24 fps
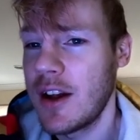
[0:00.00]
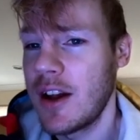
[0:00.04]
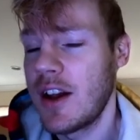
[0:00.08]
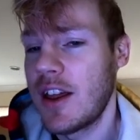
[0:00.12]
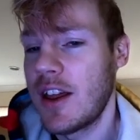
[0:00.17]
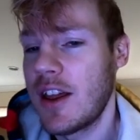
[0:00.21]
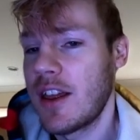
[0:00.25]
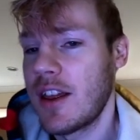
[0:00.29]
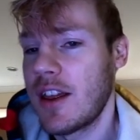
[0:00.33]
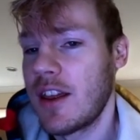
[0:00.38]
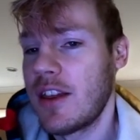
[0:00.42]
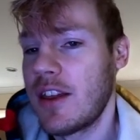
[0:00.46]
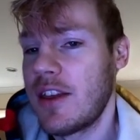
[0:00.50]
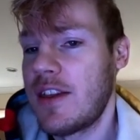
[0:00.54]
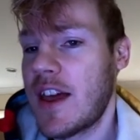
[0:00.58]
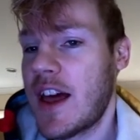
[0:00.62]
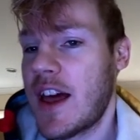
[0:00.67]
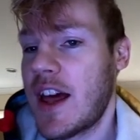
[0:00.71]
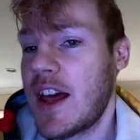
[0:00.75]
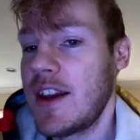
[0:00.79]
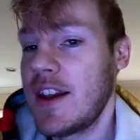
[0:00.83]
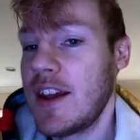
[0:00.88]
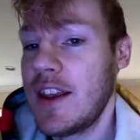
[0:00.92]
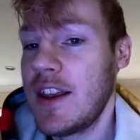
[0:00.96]
Then
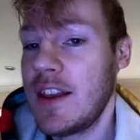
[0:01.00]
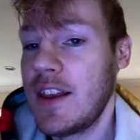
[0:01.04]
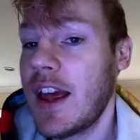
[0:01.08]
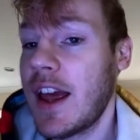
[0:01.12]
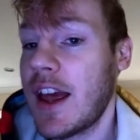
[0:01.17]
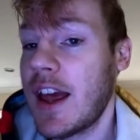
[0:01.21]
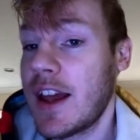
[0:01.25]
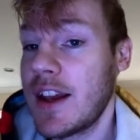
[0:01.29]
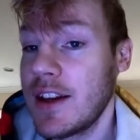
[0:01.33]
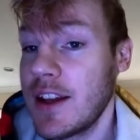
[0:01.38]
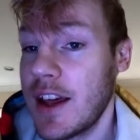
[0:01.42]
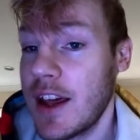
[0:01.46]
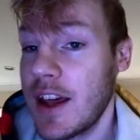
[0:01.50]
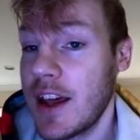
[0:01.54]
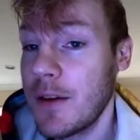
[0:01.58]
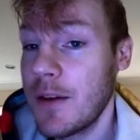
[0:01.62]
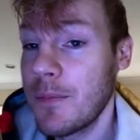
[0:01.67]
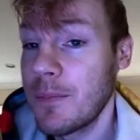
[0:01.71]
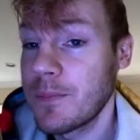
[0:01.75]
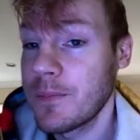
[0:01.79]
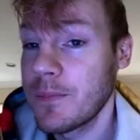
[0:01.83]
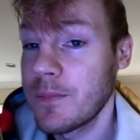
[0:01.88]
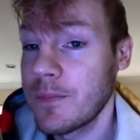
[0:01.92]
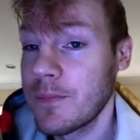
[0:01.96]
in the end game,
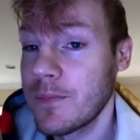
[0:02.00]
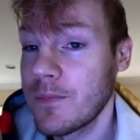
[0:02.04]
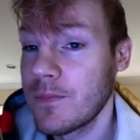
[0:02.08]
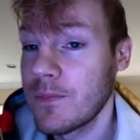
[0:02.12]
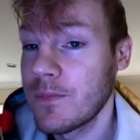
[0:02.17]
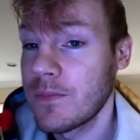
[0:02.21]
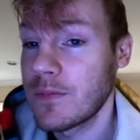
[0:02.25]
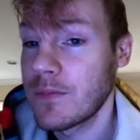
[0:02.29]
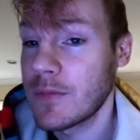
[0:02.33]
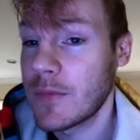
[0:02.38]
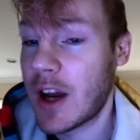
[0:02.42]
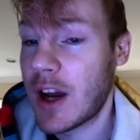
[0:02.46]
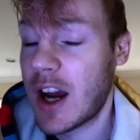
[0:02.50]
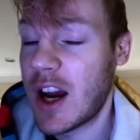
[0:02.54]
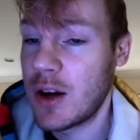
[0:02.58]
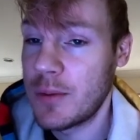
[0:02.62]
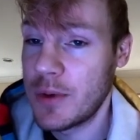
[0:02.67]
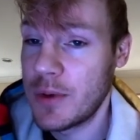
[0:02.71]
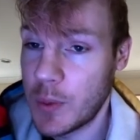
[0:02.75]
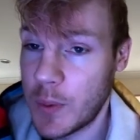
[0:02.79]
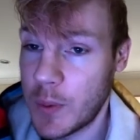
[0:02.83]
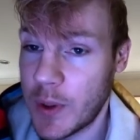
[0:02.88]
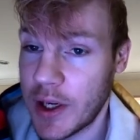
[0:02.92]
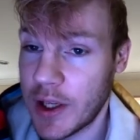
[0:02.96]
I'll be
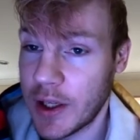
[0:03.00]
winning.